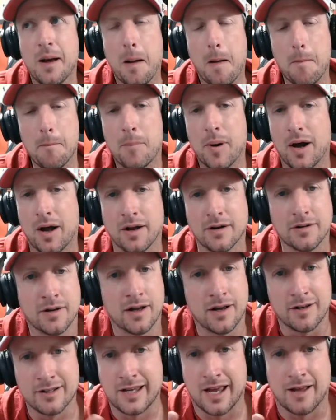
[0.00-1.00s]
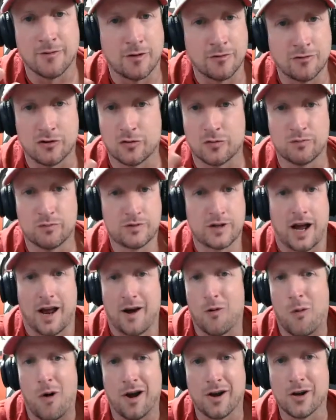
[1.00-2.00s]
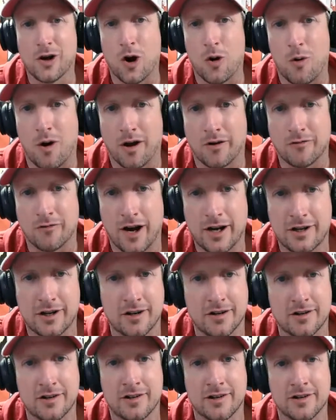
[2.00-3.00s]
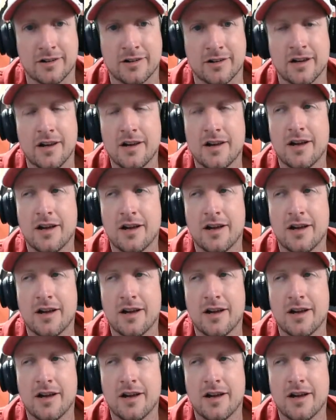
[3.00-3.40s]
But again, I just kind of want to go on record and